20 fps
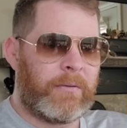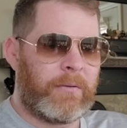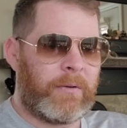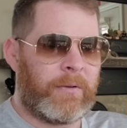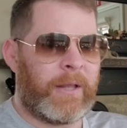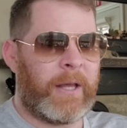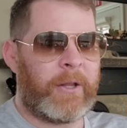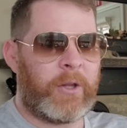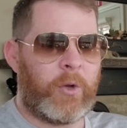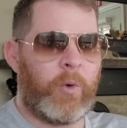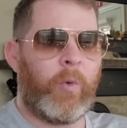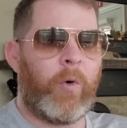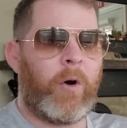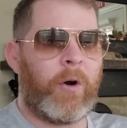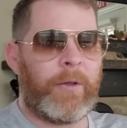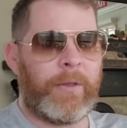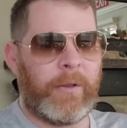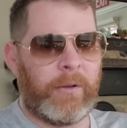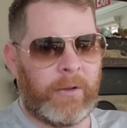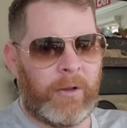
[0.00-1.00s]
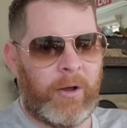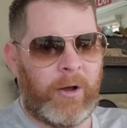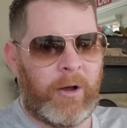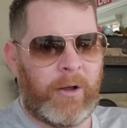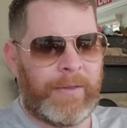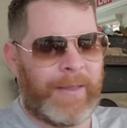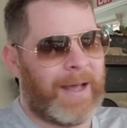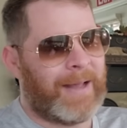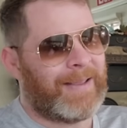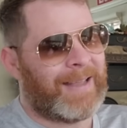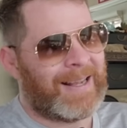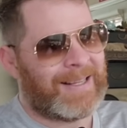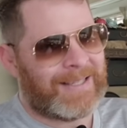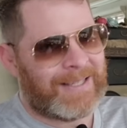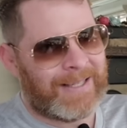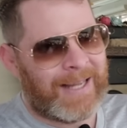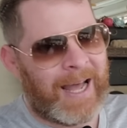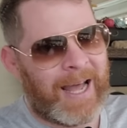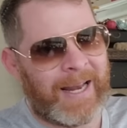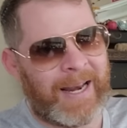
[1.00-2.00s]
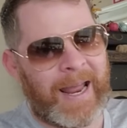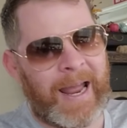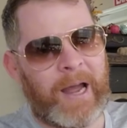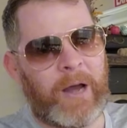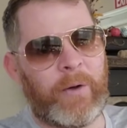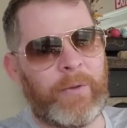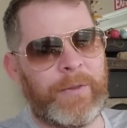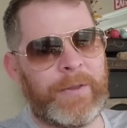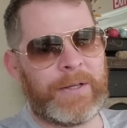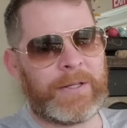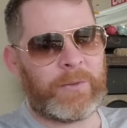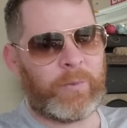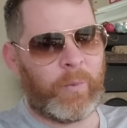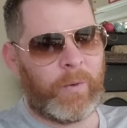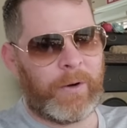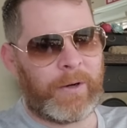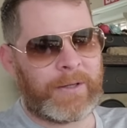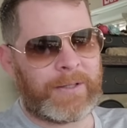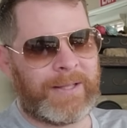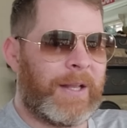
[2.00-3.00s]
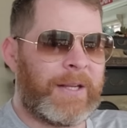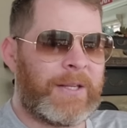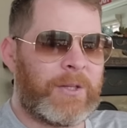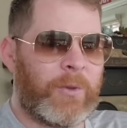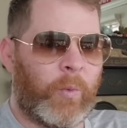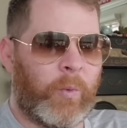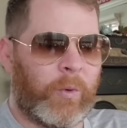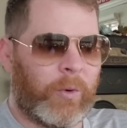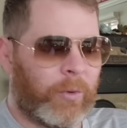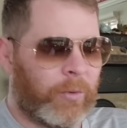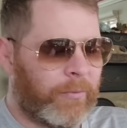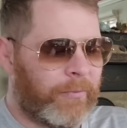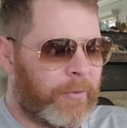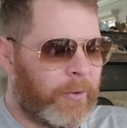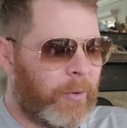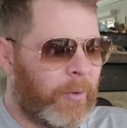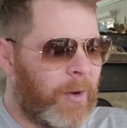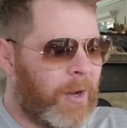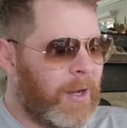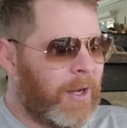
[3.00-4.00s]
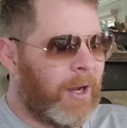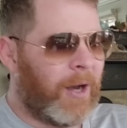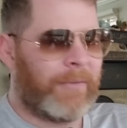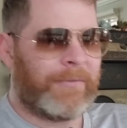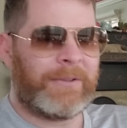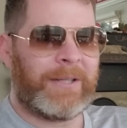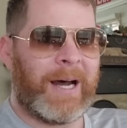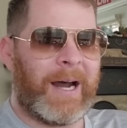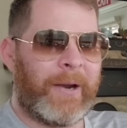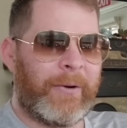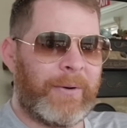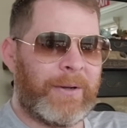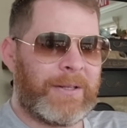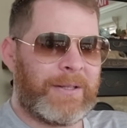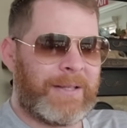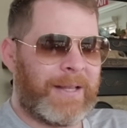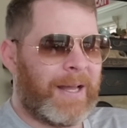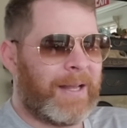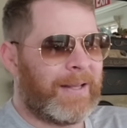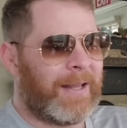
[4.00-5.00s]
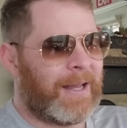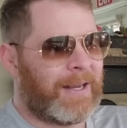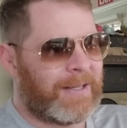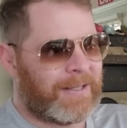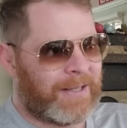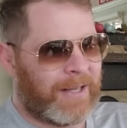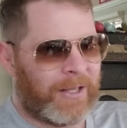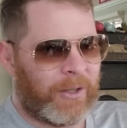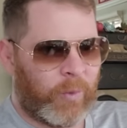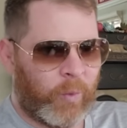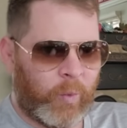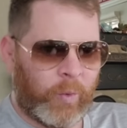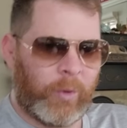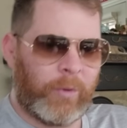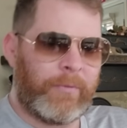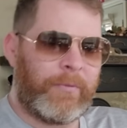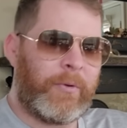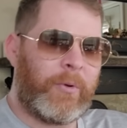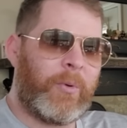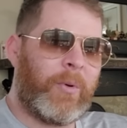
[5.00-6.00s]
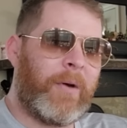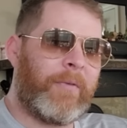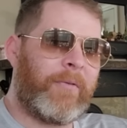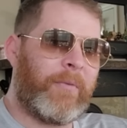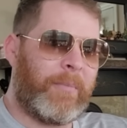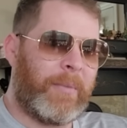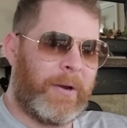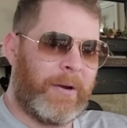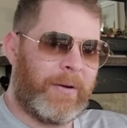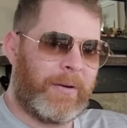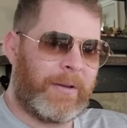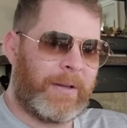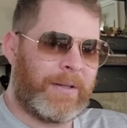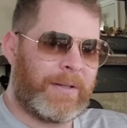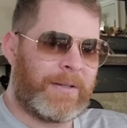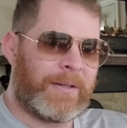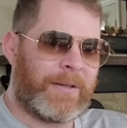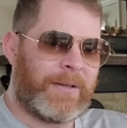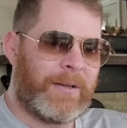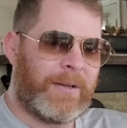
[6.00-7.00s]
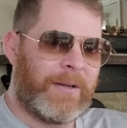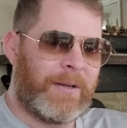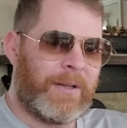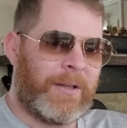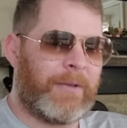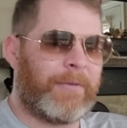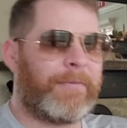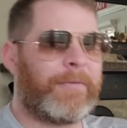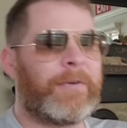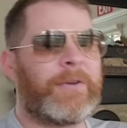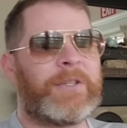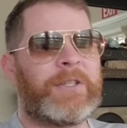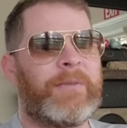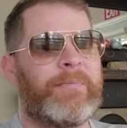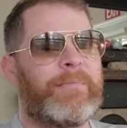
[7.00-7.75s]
that you are the law. That's not how this works. That is the worldview of tyrants. That is not the worldview of Americans. The First